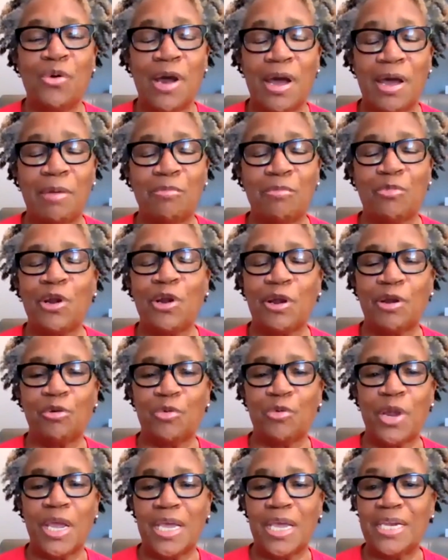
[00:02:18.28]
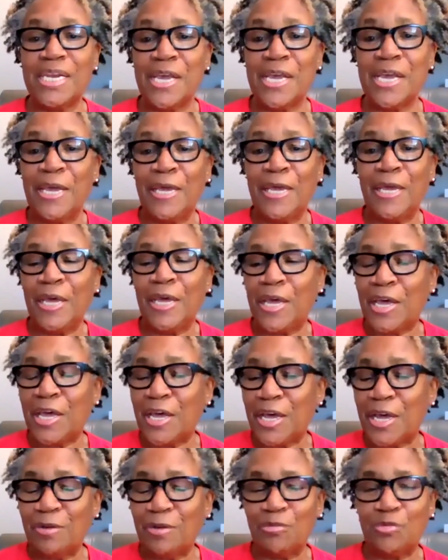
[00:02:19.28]
why I'm wearing red.
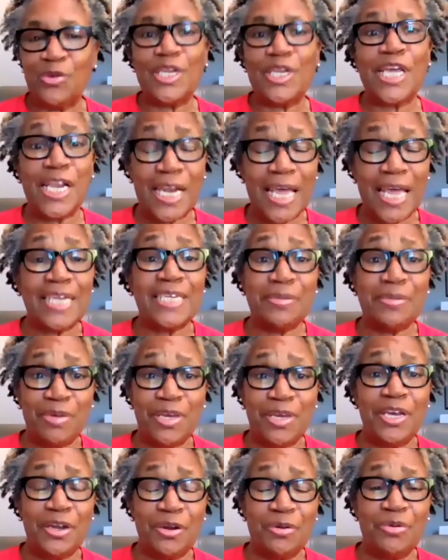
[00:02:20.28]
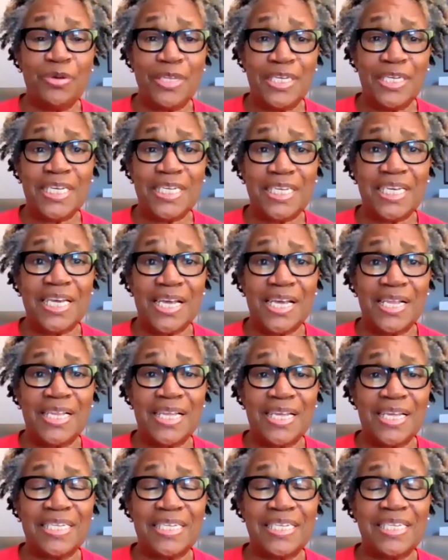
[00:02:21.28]
Uh, really glad to be here with
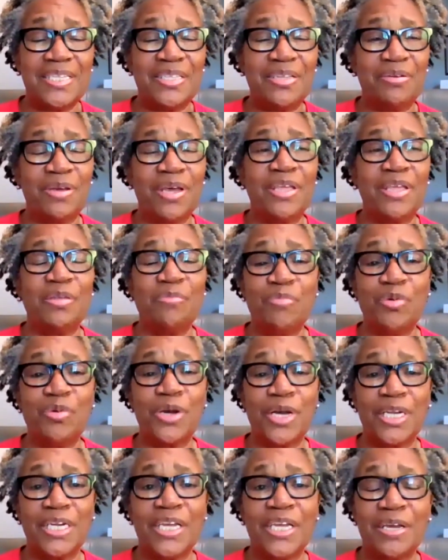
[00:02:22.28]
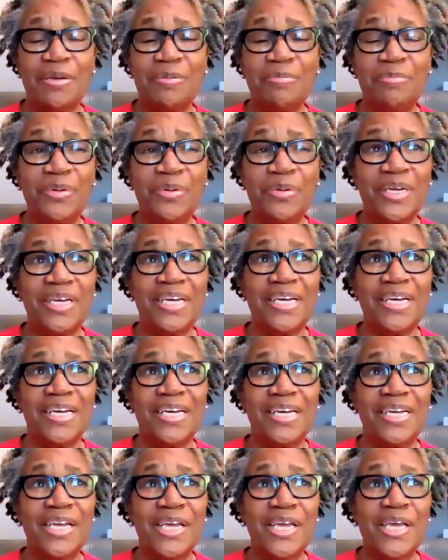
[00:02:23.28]
Ellis and the and the book club.
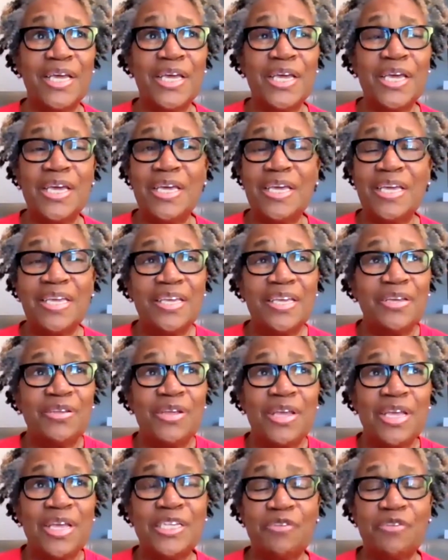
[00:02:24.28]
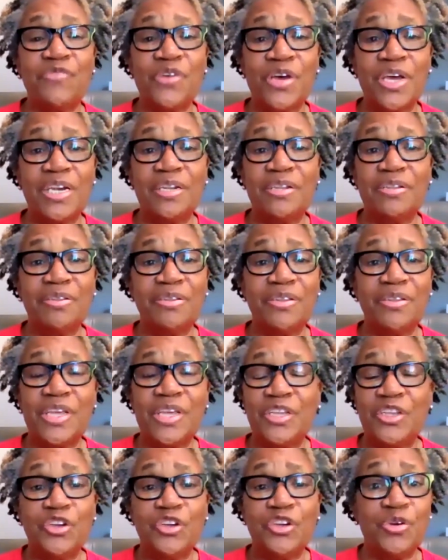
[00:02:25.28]
Uh, it's a fun
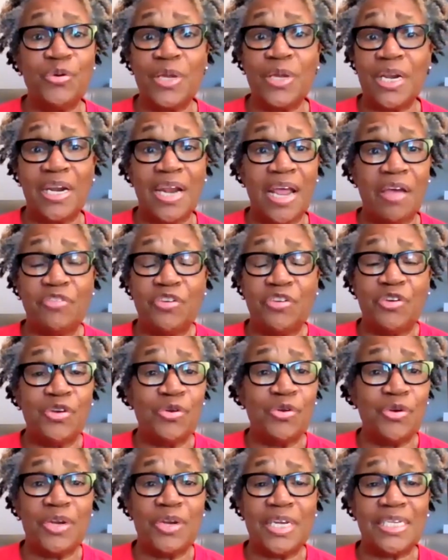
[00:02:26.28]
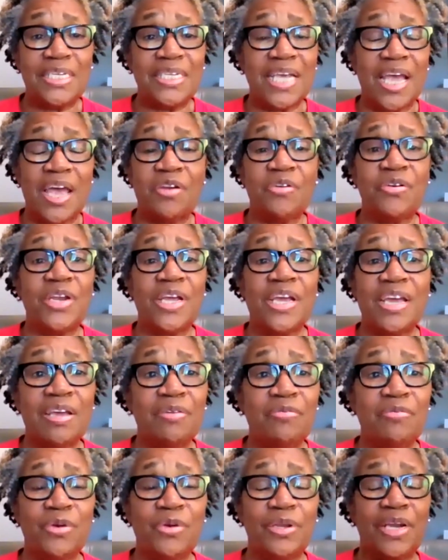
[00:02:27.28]
thing to do in an afternoon on a
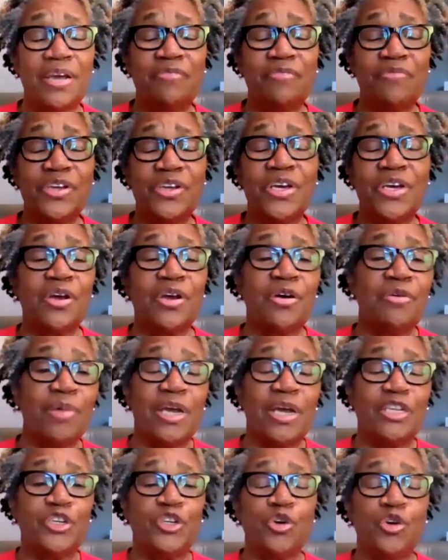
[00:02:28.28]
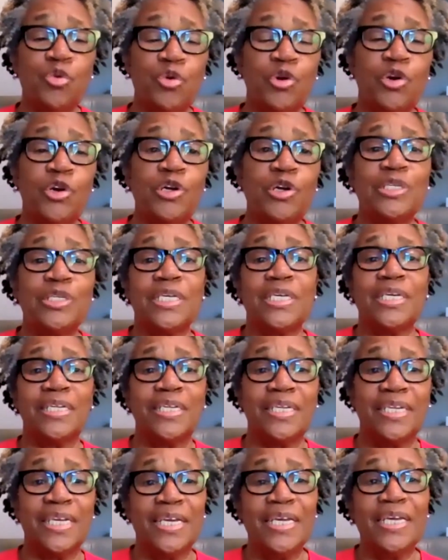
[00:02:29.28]
Saturday when I've done all my chores
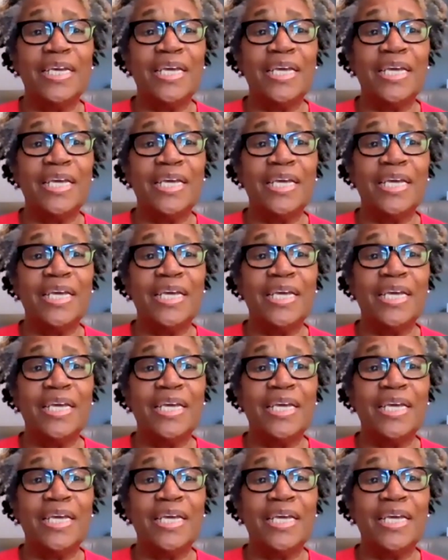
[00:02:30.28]
and